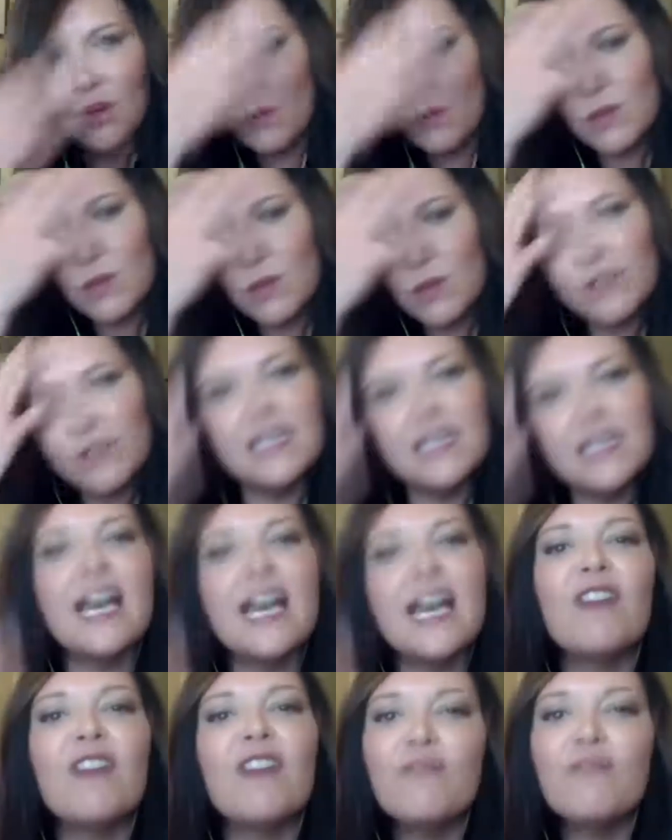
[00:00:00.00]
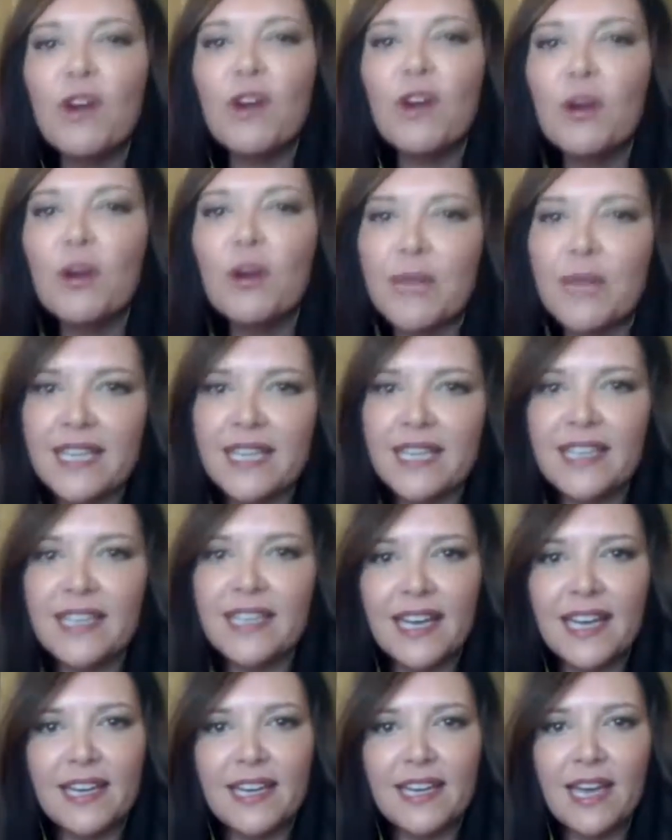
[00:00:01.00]
We'll see how far we can
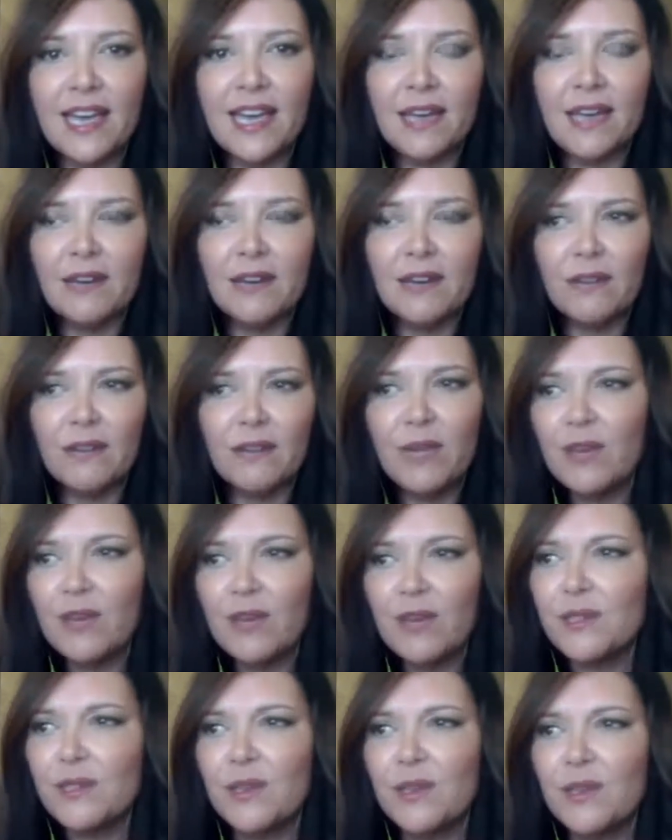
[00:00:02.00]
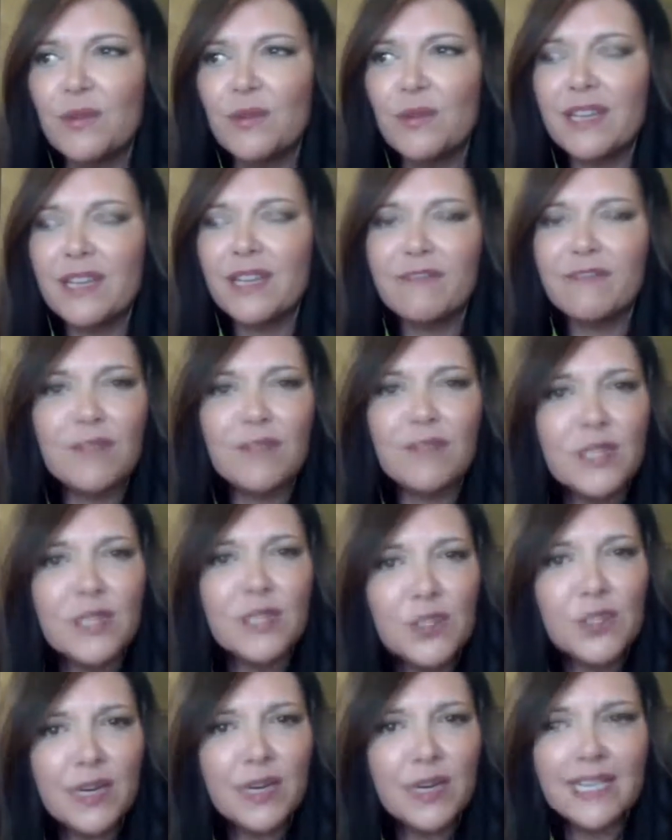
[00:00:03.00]
get, and we also get
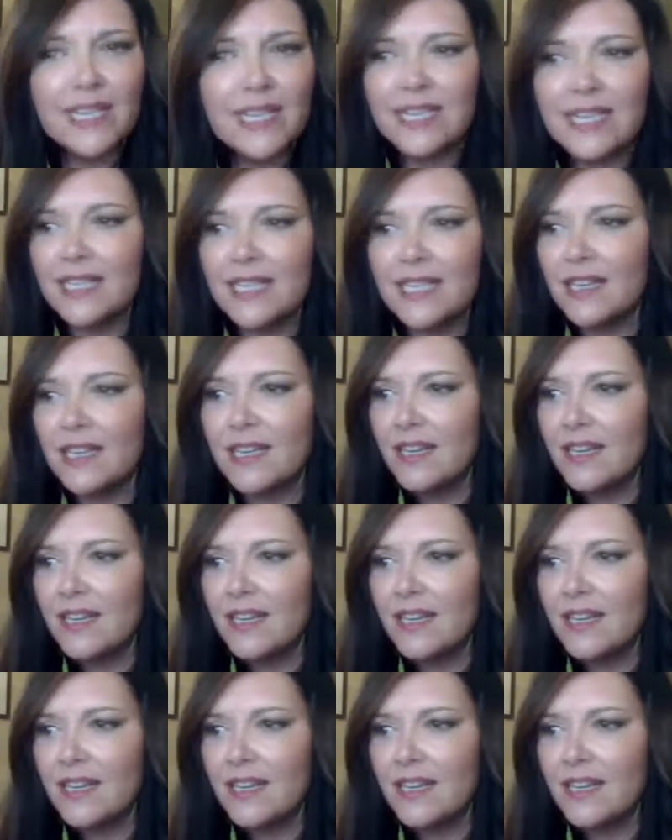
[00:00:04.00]
frustrated and